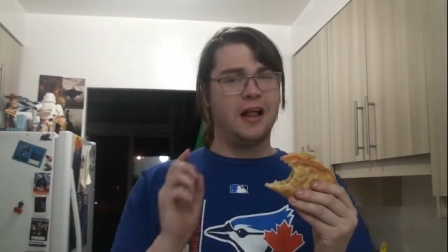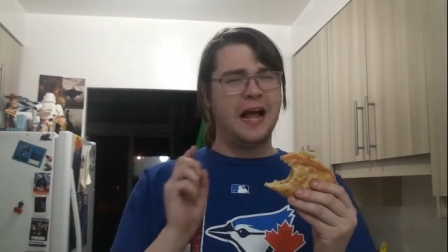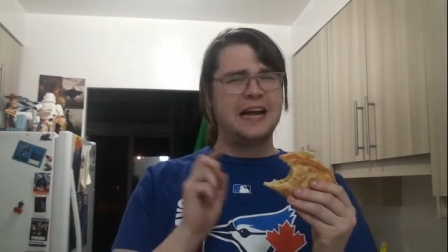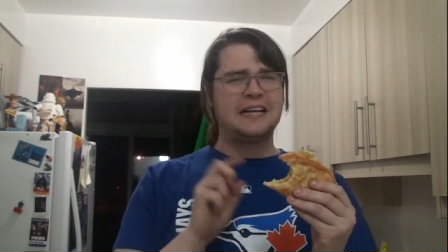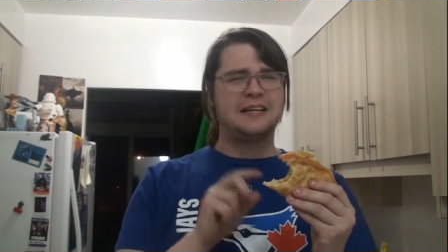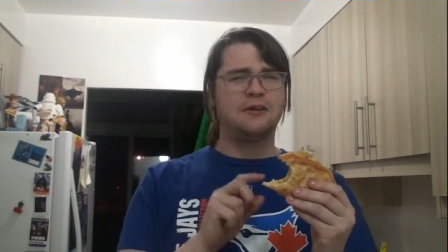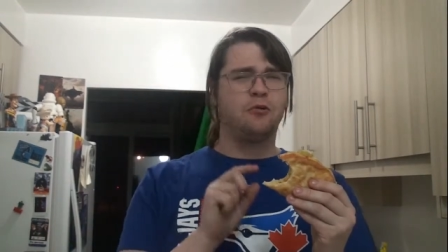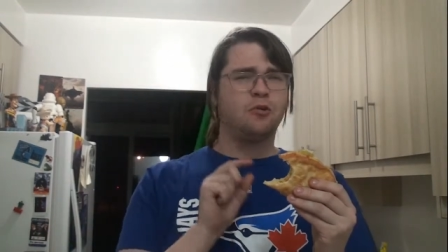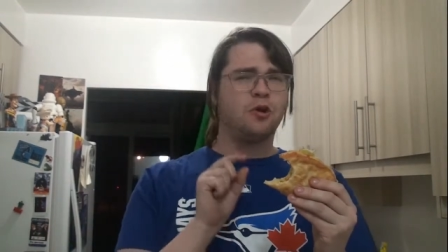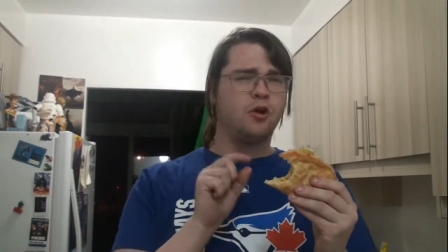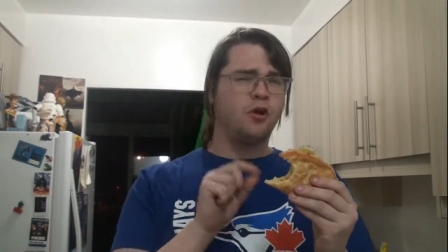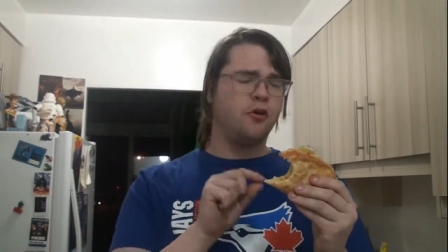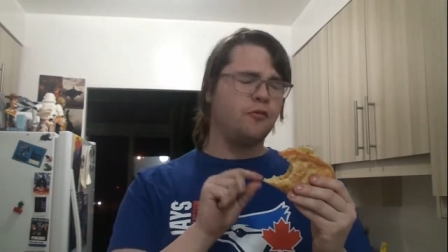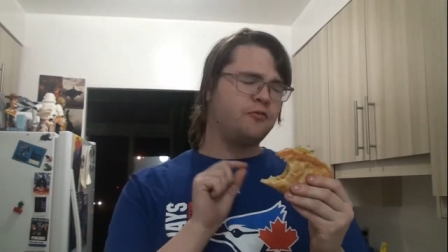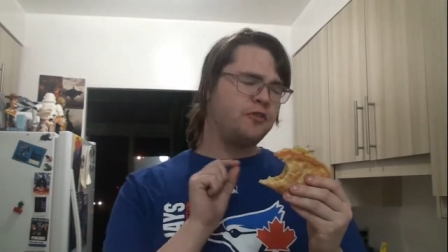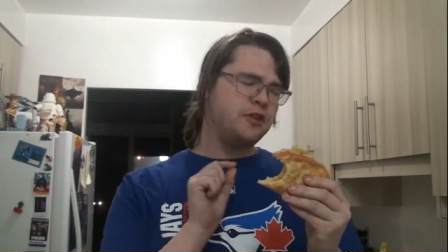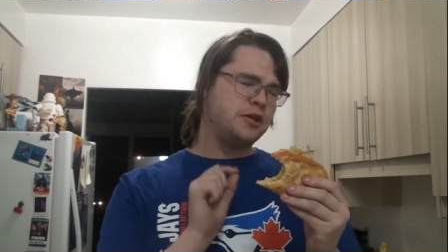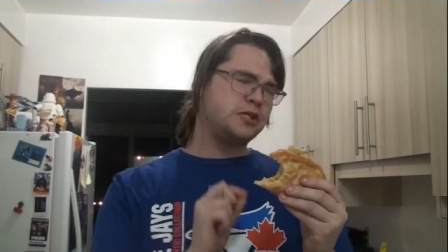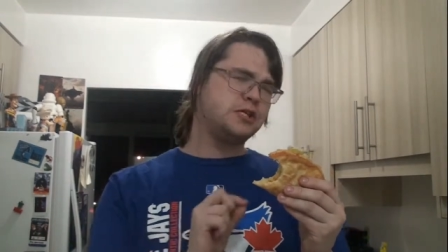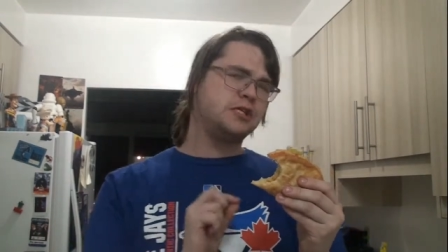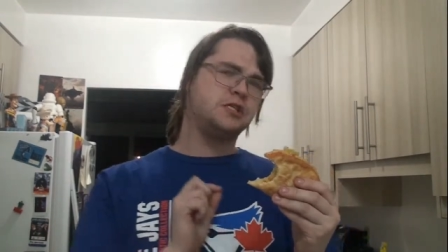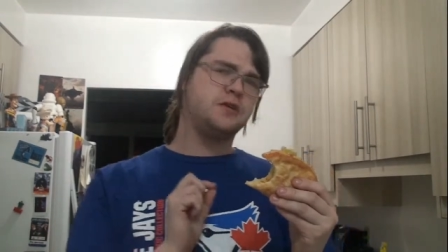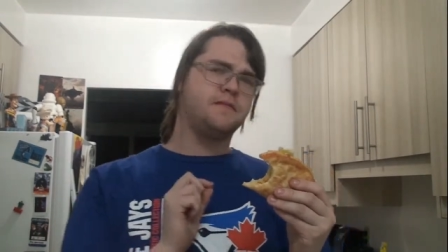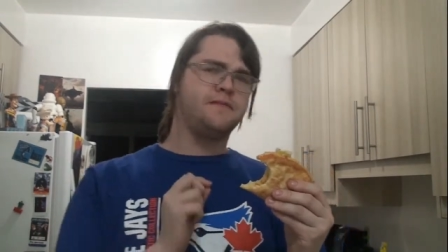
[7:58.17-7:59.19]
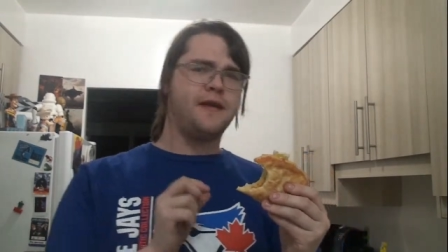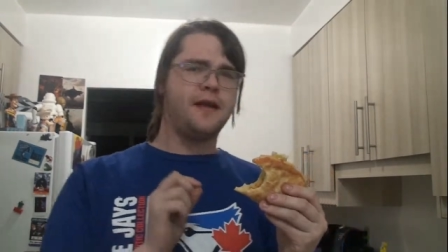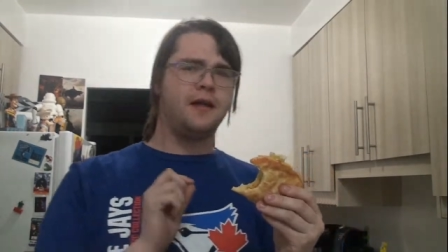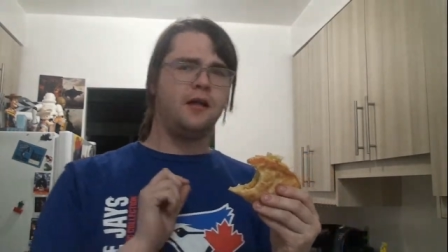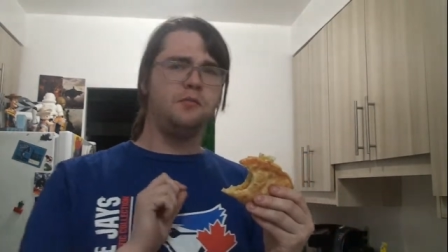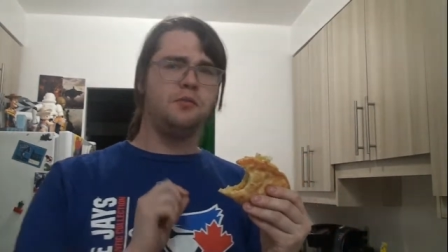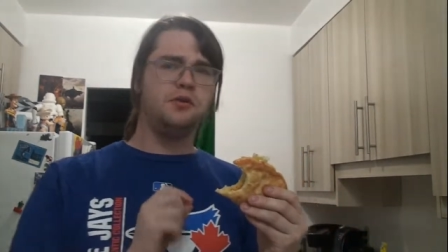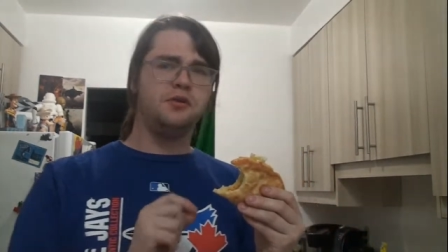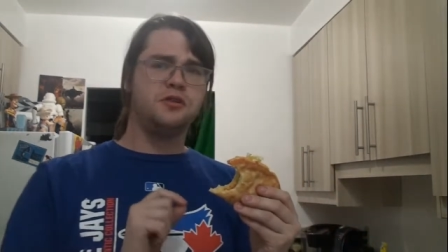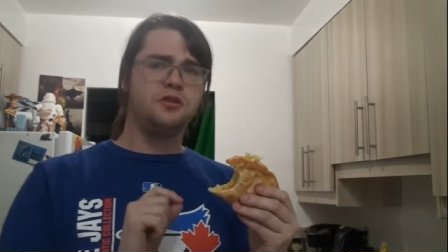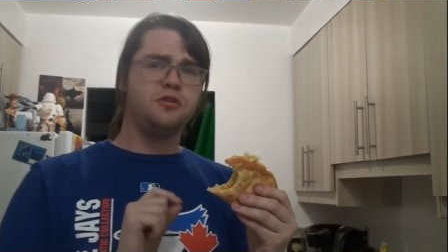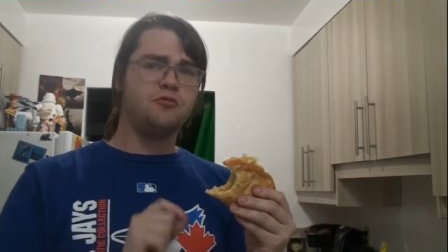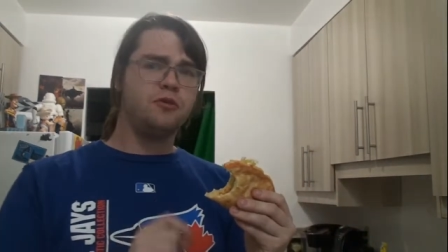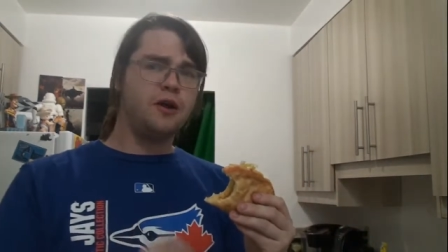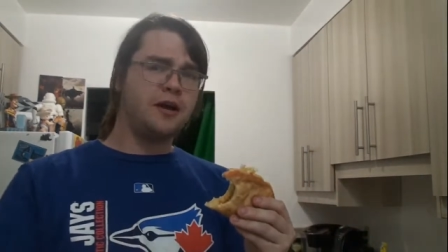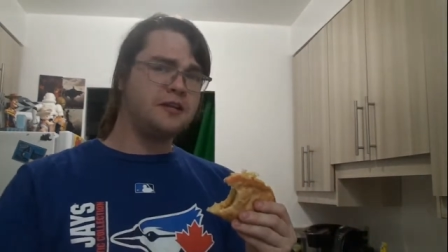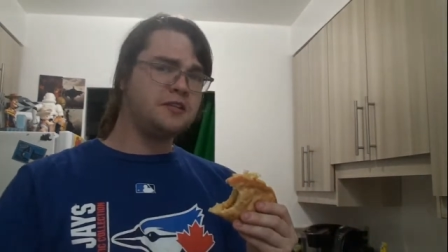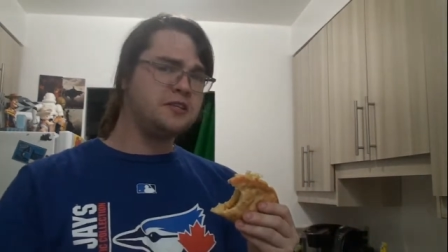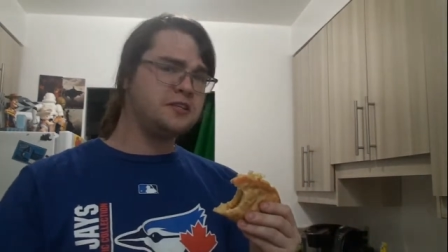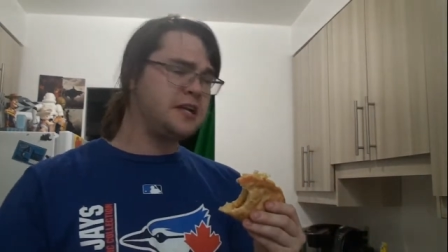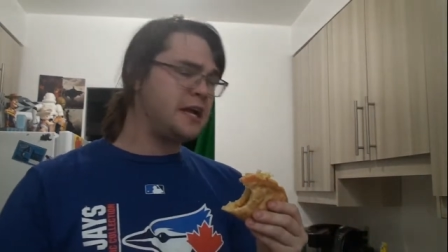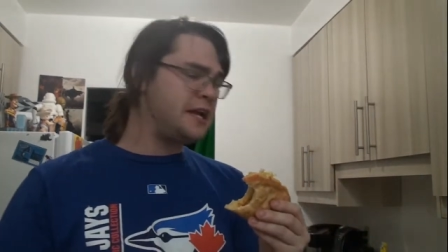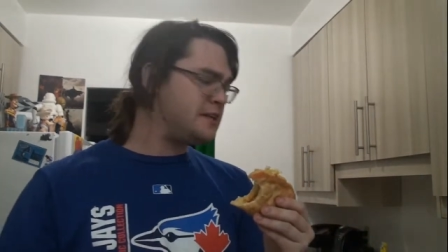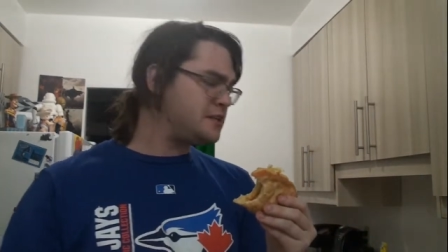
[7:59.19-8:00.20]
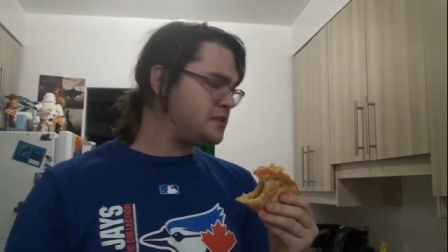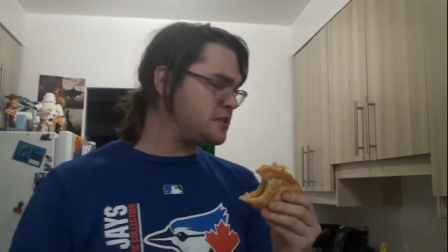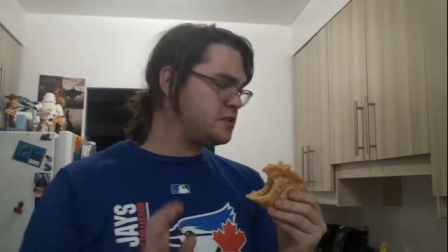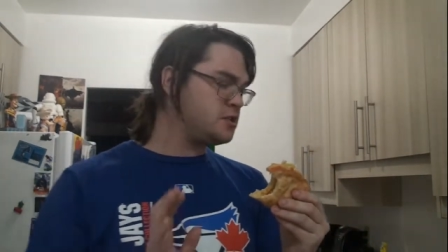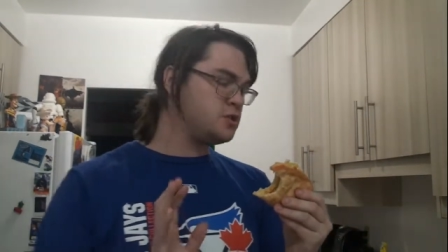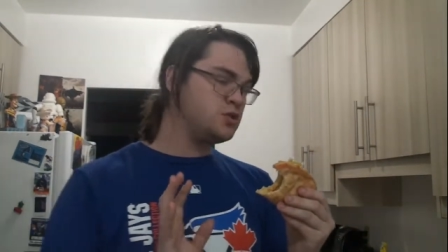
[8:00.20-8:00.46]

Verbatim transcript: I don't know if this is available in the United States.